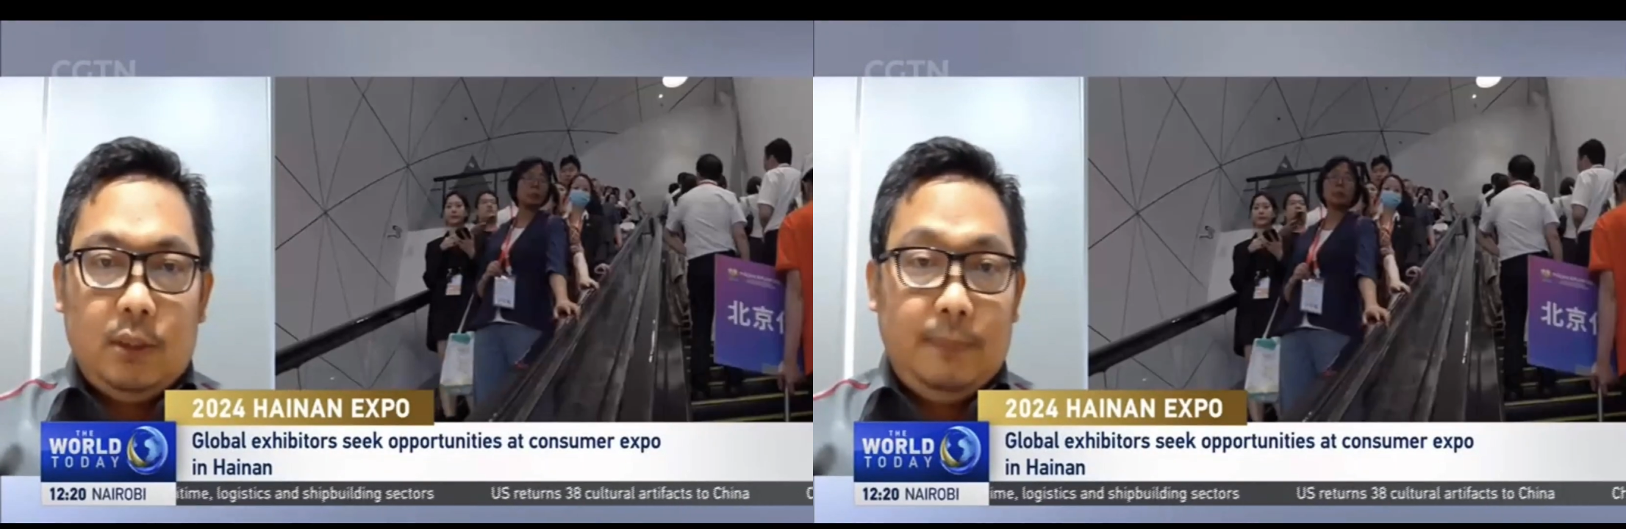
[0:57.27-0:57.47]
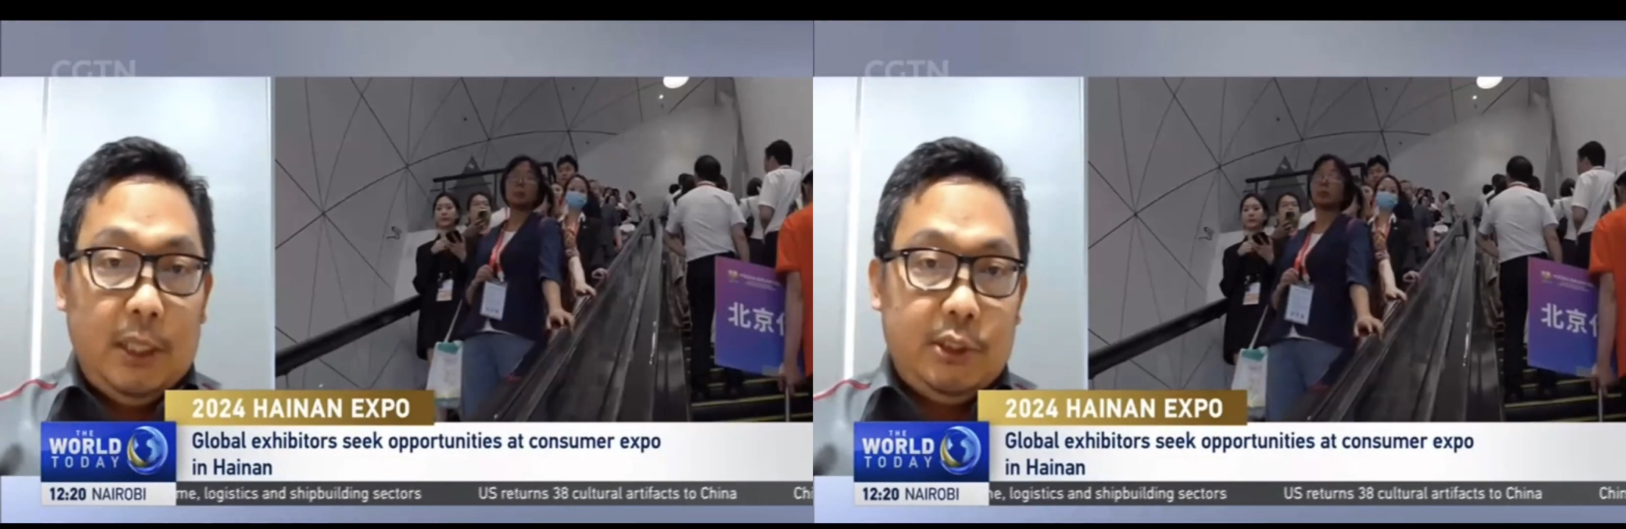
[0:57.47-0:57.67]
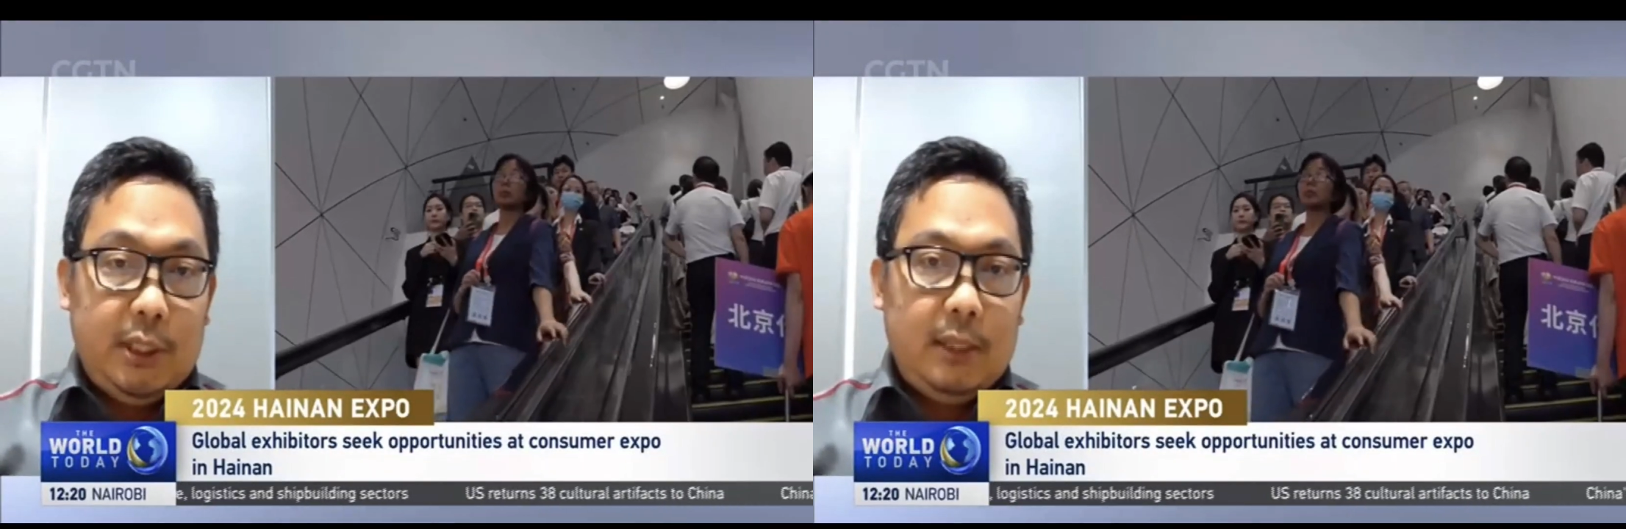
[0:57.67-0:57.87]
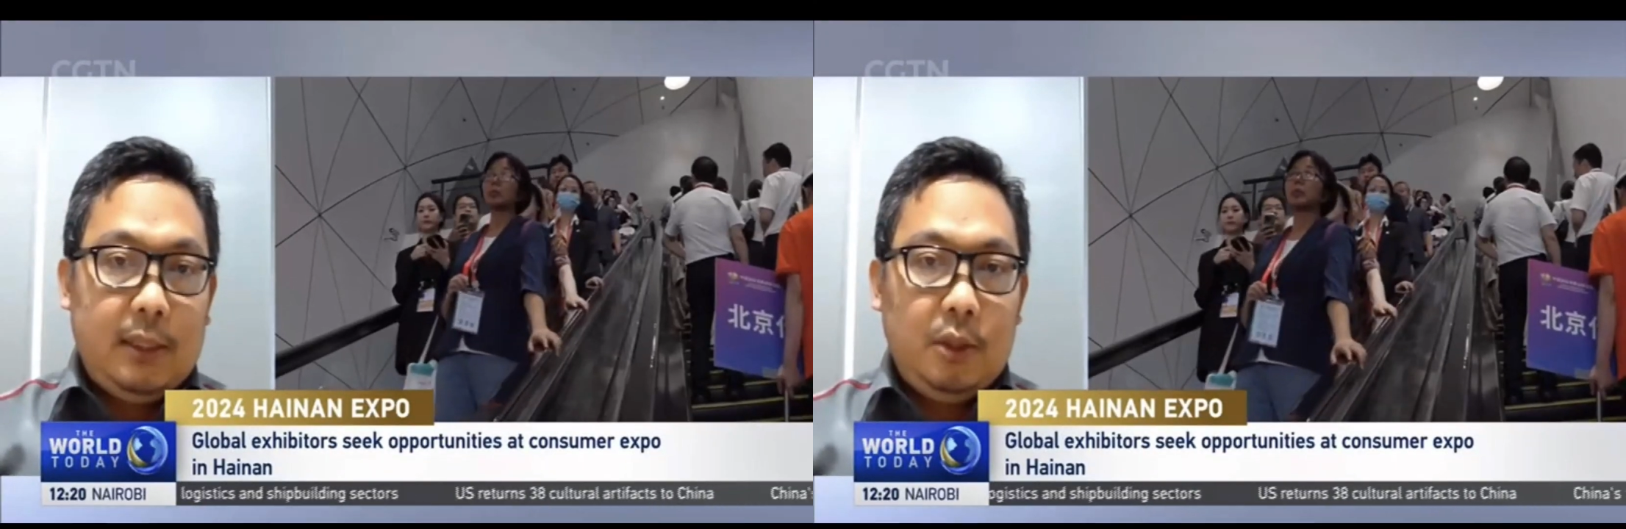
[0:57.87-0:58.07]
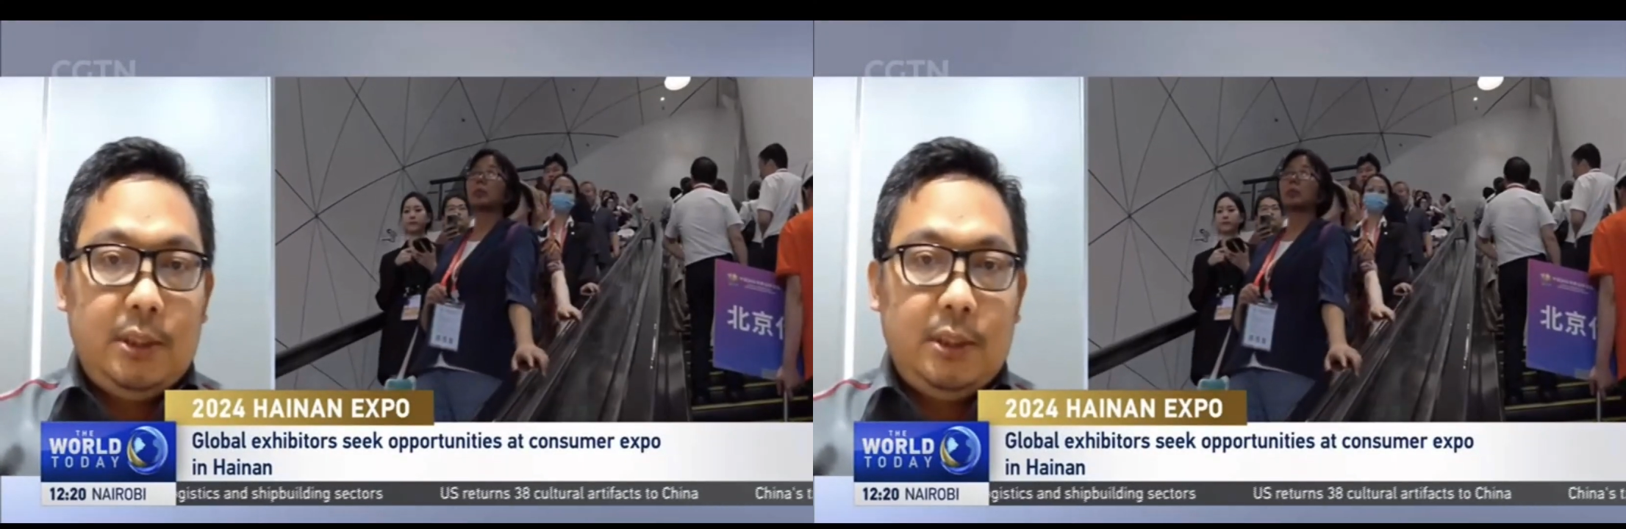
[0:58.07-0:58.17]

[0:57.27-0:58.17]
supply chain and